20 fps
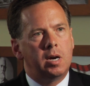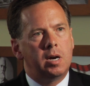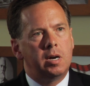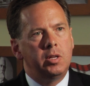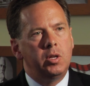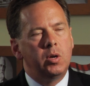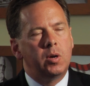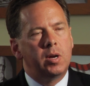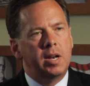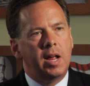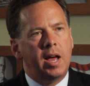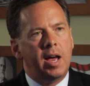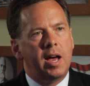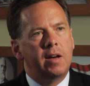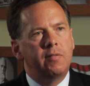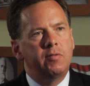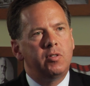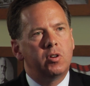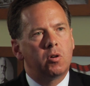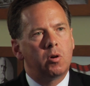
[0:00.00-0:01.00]
You can
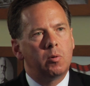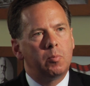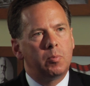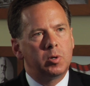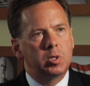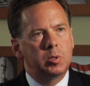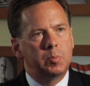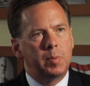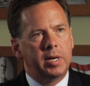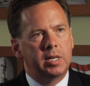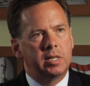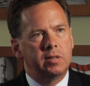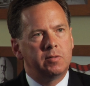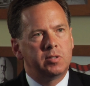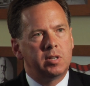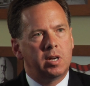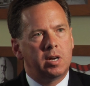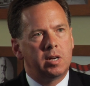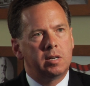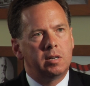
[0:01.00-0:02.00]
have your own
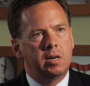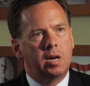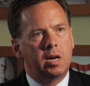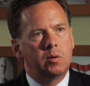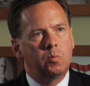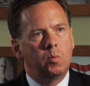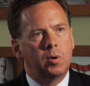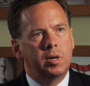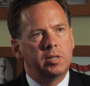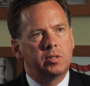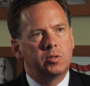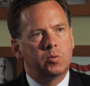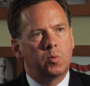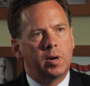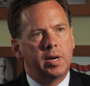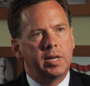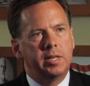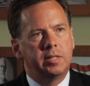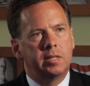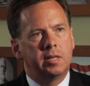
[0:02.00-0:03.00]
perspectives on what is
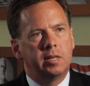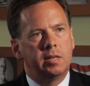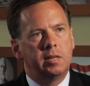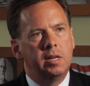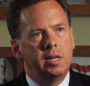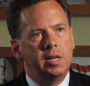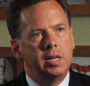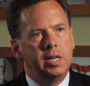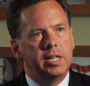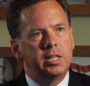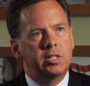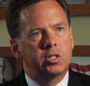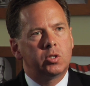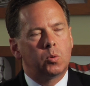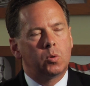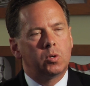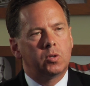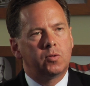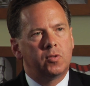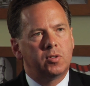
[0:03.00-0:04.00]
right to
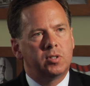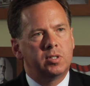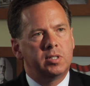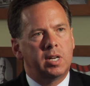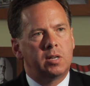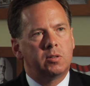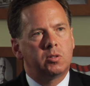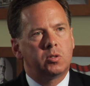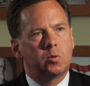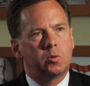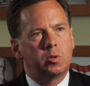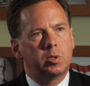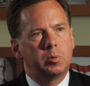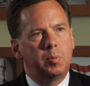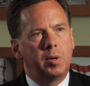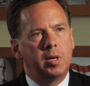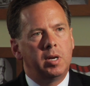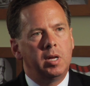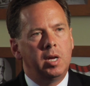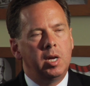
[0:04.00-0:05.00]
insource versus outsource,
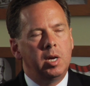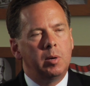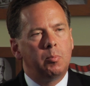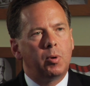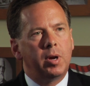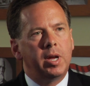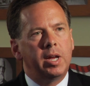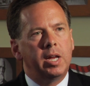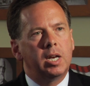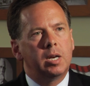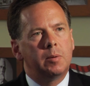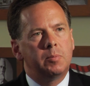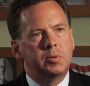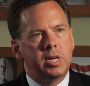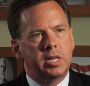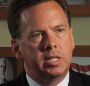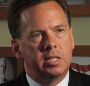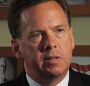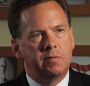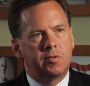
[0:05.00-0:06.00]
but bringing in an
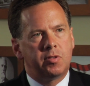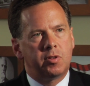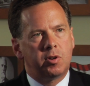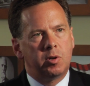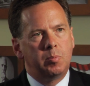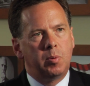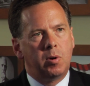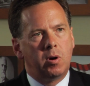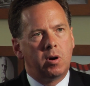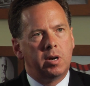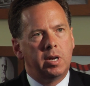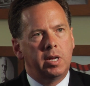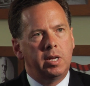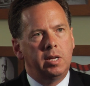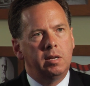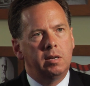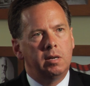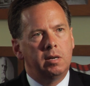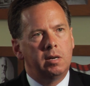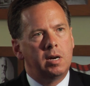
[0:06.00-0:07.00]
objective third
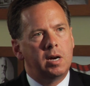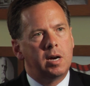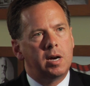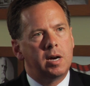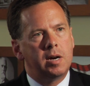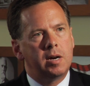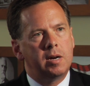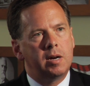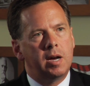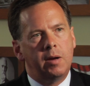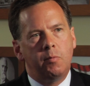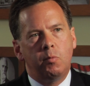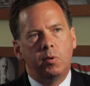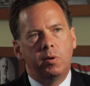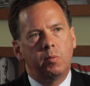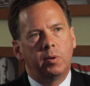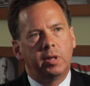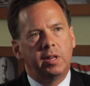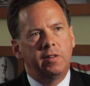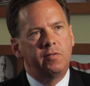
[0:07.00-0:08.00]
party, we
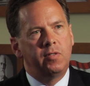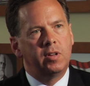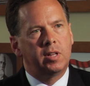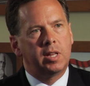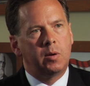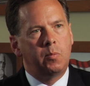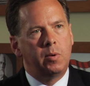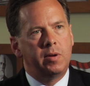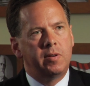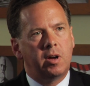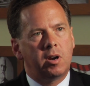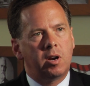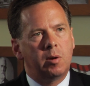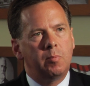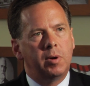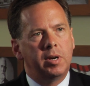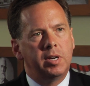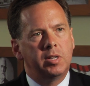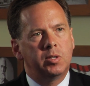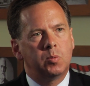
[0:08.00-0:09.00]
really feel like we got our
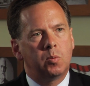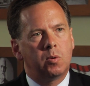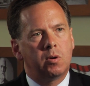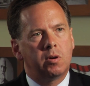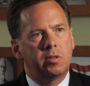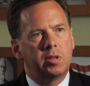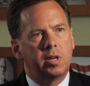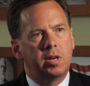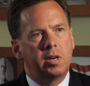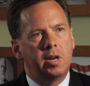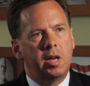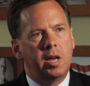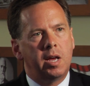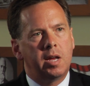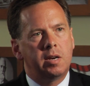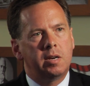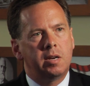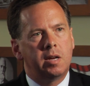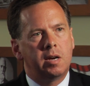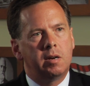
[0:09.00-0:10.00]
money's worth
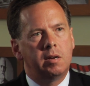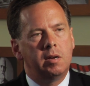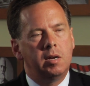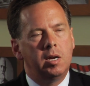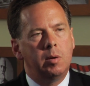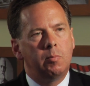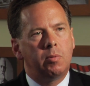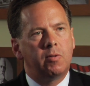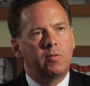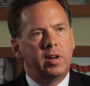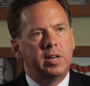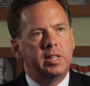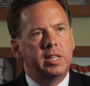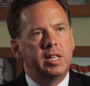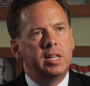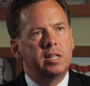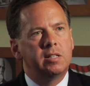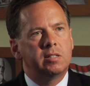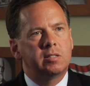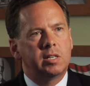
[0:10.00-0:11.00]
and provided
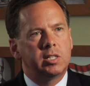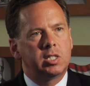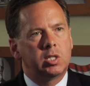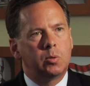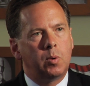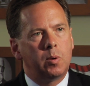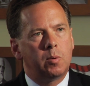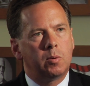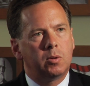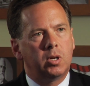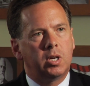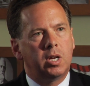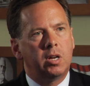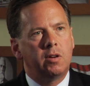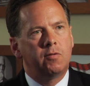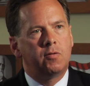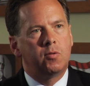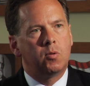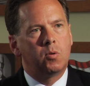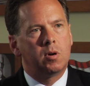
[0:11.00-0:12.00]
the insights that we were
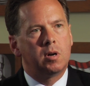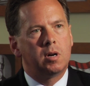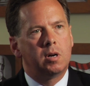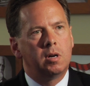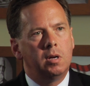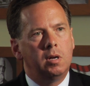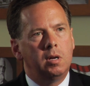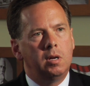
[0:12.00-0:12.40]
looking for